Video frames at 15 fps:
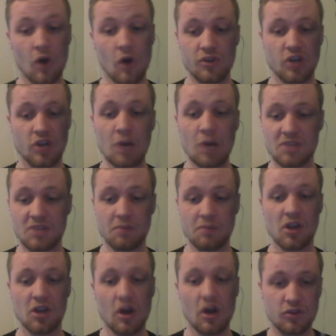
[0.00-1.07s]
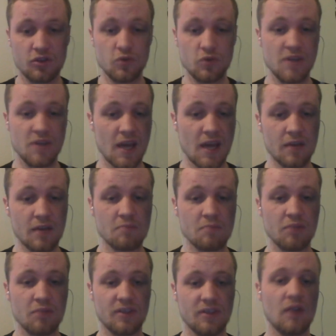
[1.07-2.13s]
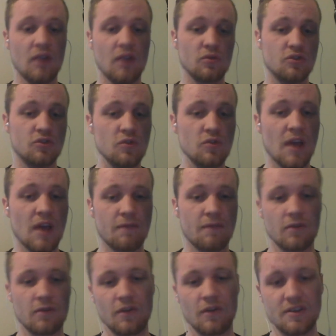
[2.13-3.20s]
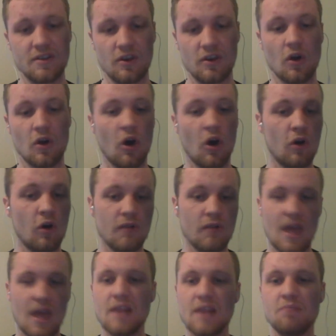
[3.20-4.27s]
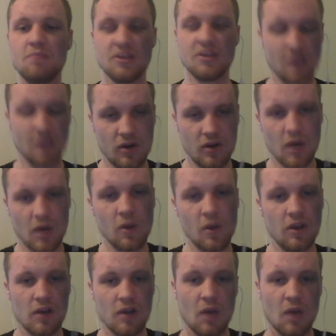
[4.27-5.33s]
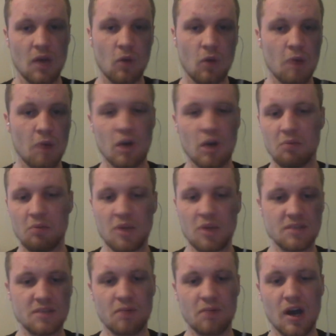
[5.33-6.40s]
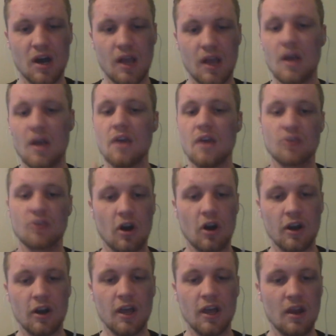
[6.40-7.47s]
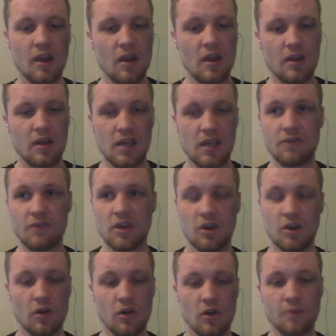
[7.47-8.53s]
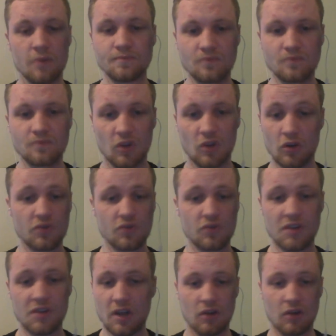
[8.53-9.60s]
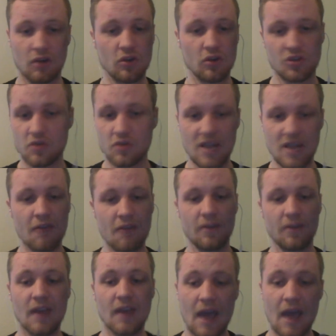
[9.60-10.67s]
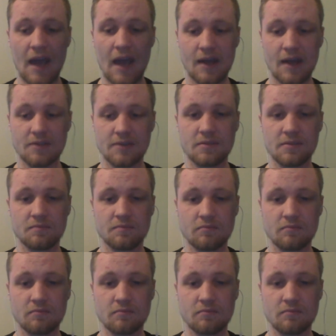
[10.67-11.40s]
all the jobs could be gone today, but they don't do that for a reason. You know, all any business, I don't care what you look at, Walmart, Best Buy, Target, even, you know, grocery like grocery stores, everything has